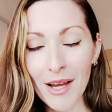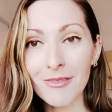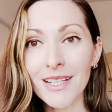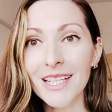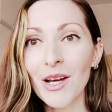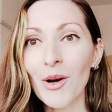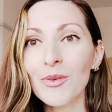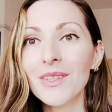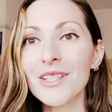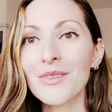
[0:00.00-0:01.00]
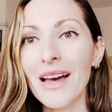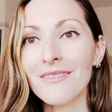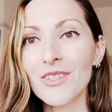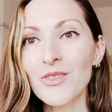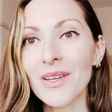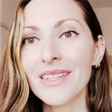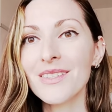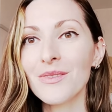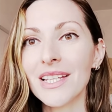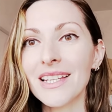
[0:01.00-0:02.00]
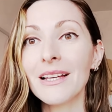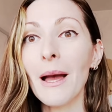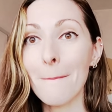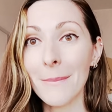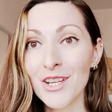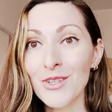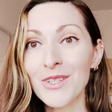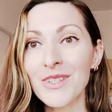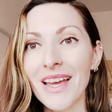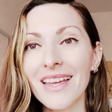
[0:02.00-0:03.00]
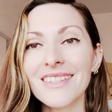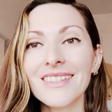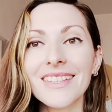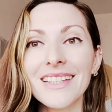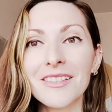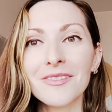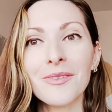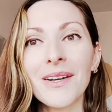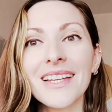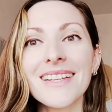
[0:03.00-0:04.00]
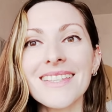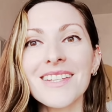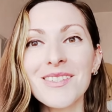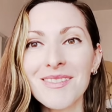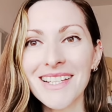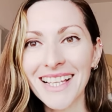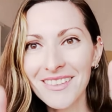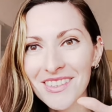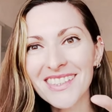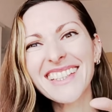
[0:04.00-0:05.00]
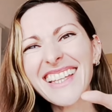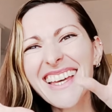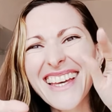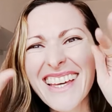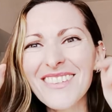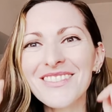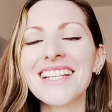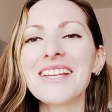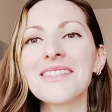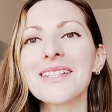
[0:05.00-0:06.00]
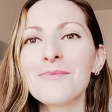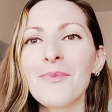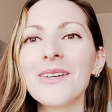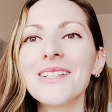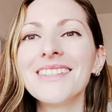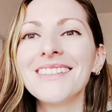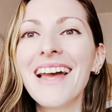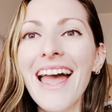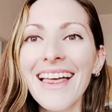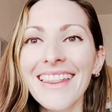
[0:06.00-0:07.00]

I really hope that you have enjoyed this reading. Make sure to enter the giveaway because I do want to give you a gift and I want to spoil you.